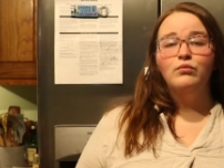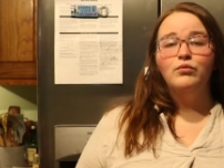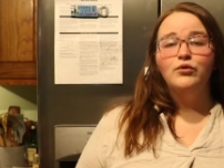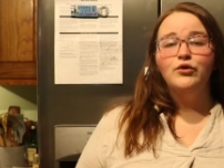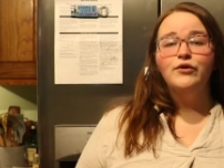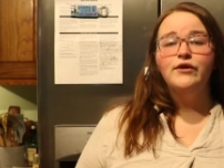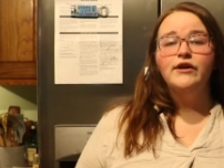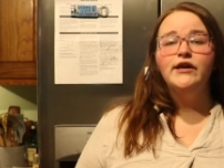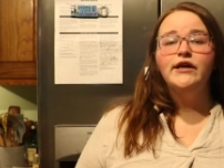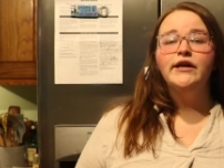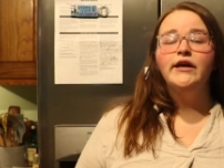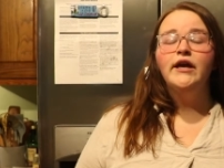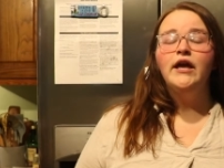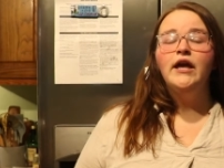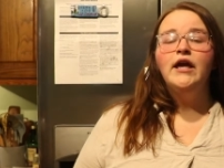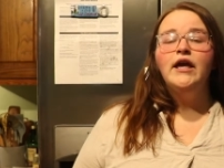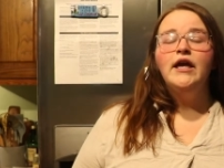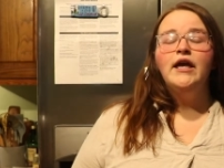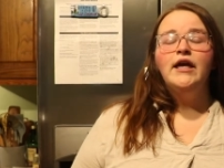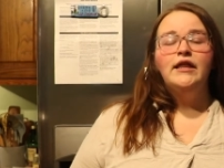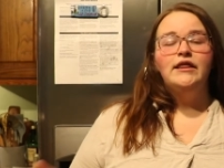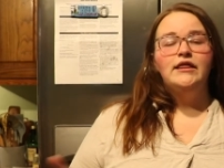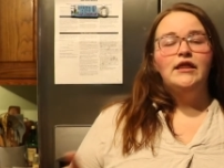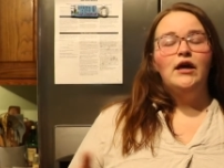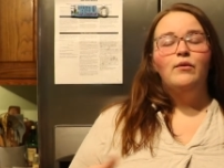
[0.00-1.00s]
brewing.
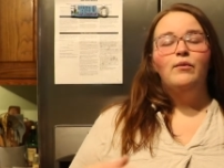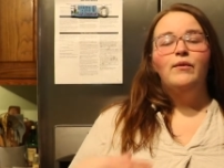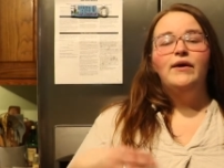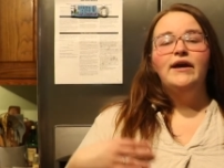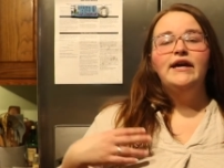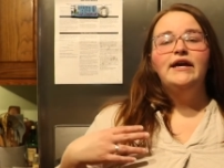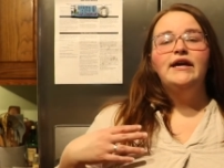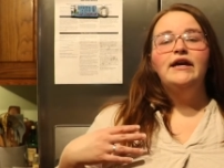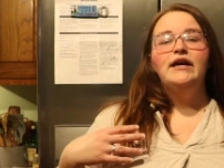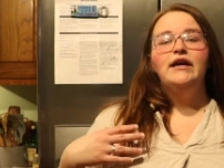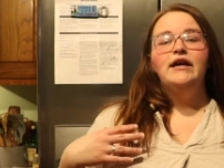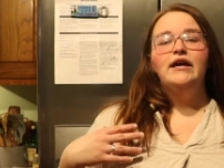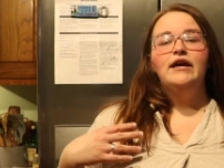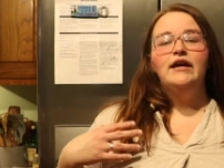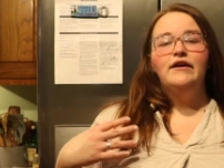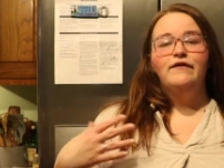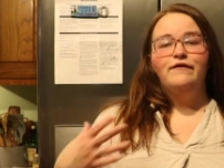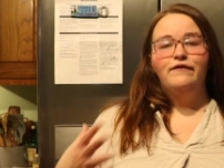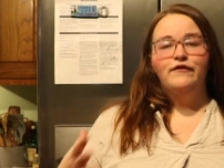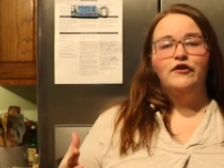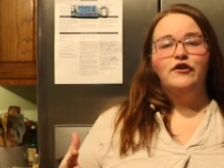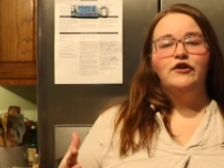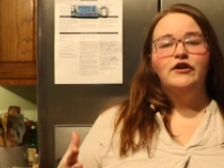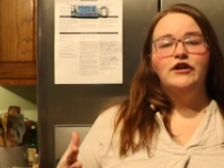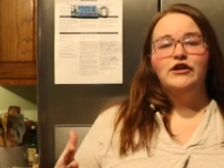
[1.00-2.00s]
That way,
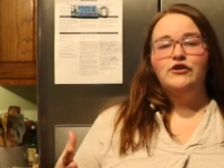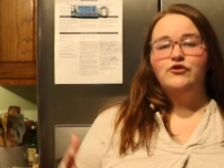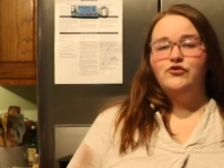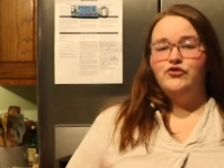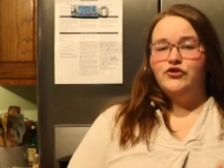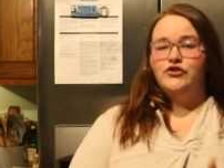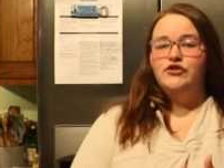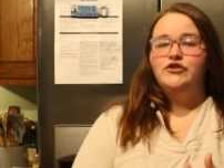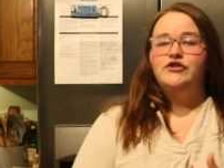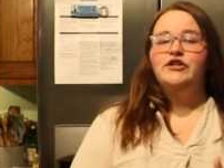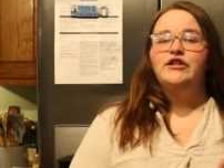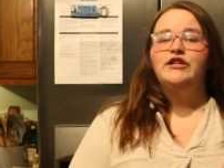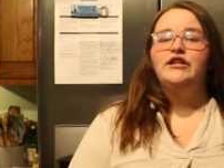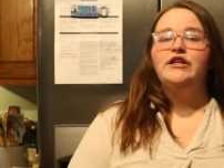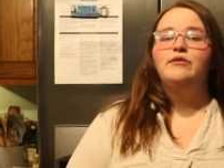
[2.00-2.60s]
if you're interested